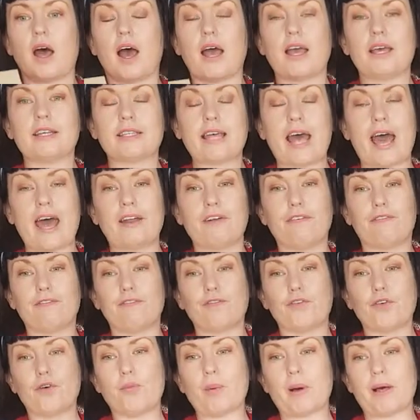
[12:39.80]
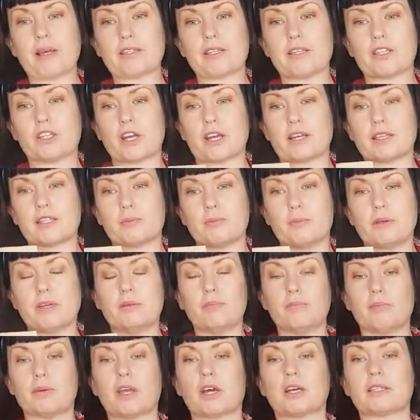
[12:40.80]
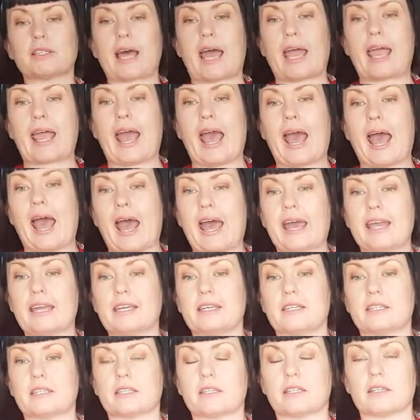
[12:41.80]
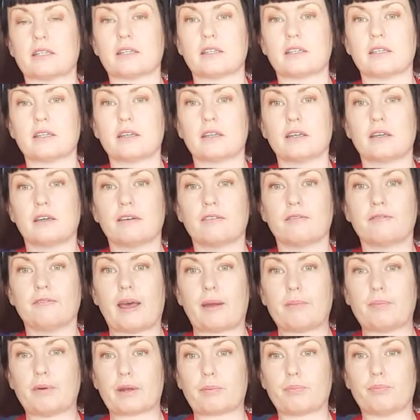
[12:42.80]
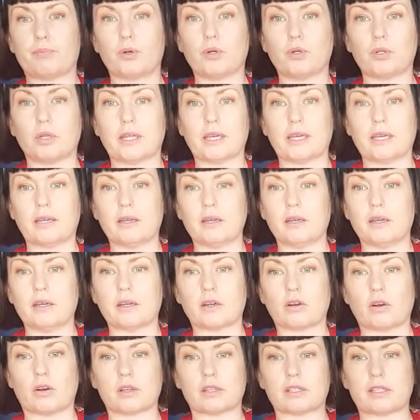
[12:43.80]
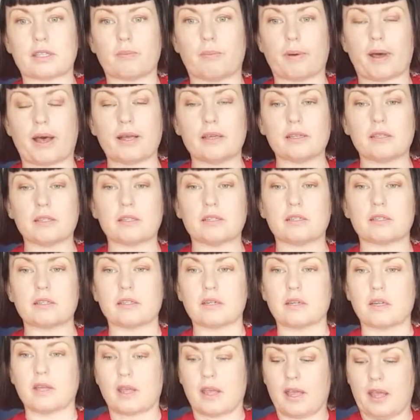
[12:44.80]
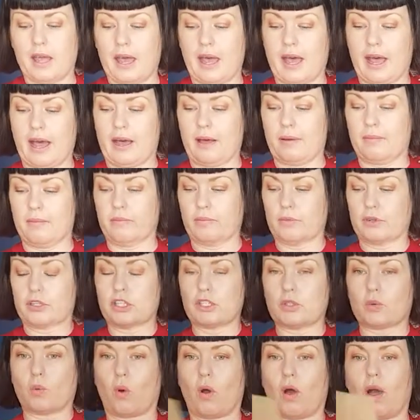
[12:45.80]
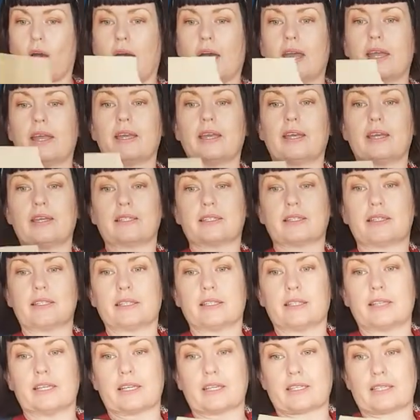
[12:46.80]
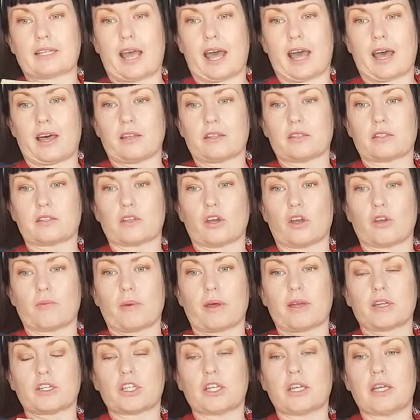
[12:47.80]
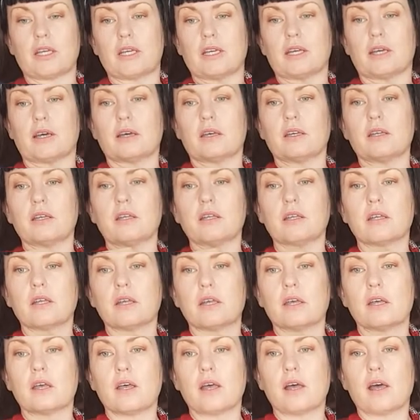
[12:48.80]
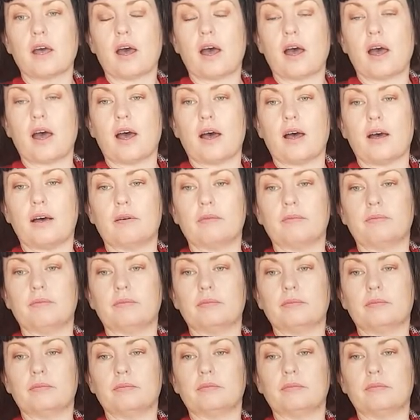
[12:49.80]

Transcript: It's had a full bust adjustment because I hate fabric pulling across the bust. Which is why it sticks out so much here, and